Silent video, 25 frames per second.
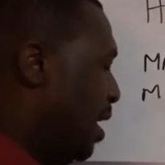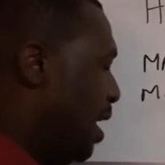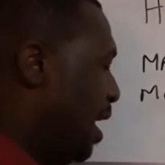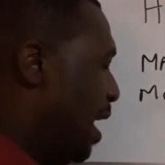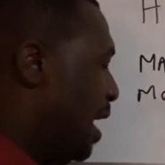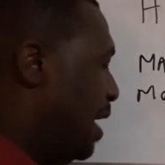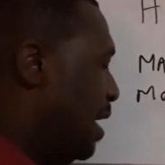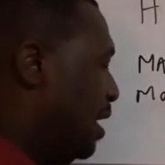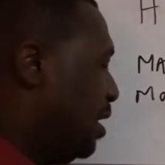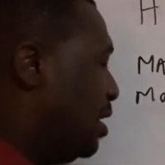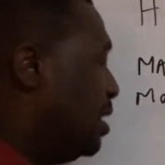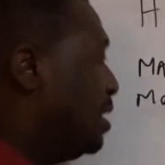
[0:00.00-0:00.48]

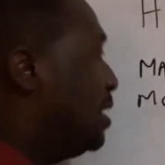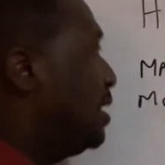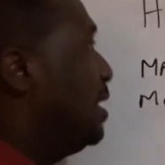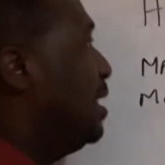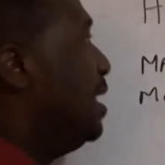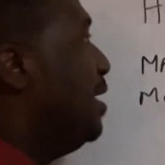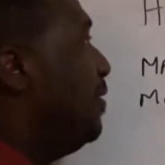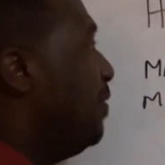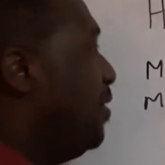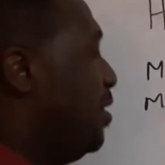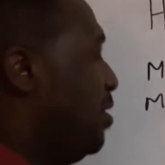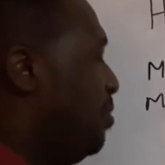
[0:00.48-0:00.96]
And it is
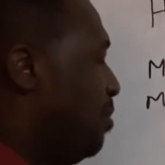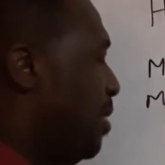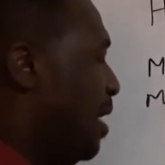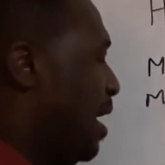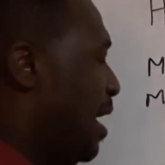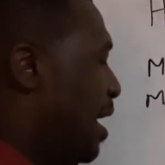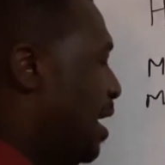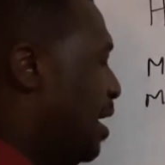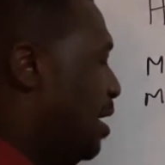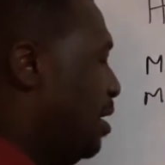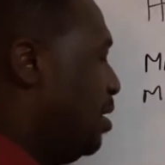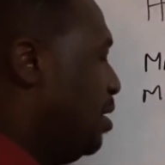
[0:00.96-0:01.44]
given
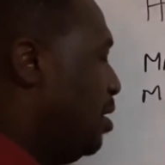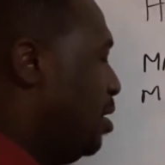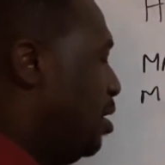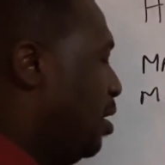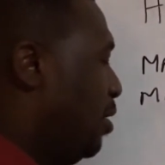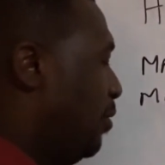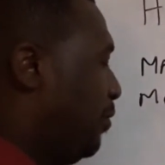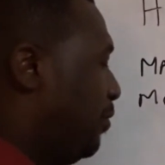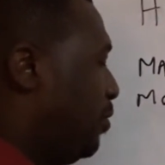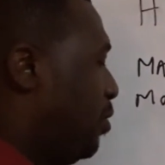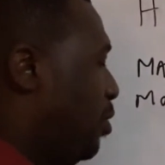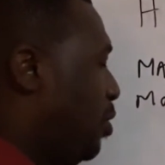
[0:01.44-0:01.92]
by,
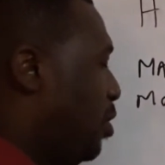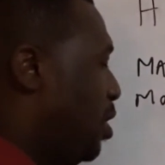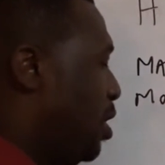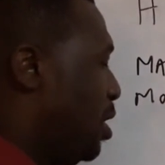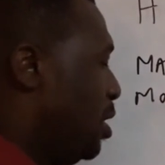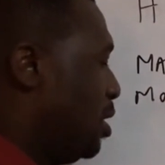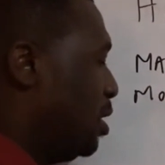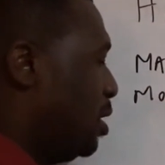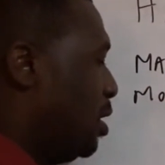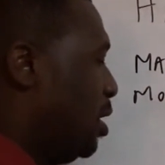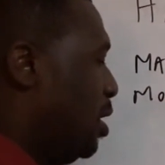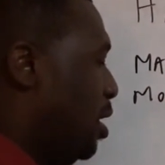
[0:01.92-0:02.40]
of
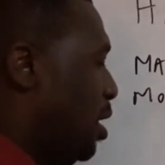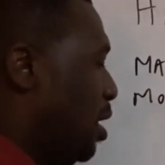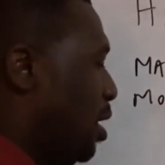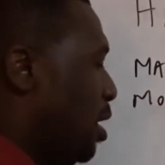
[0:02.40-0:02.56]
course,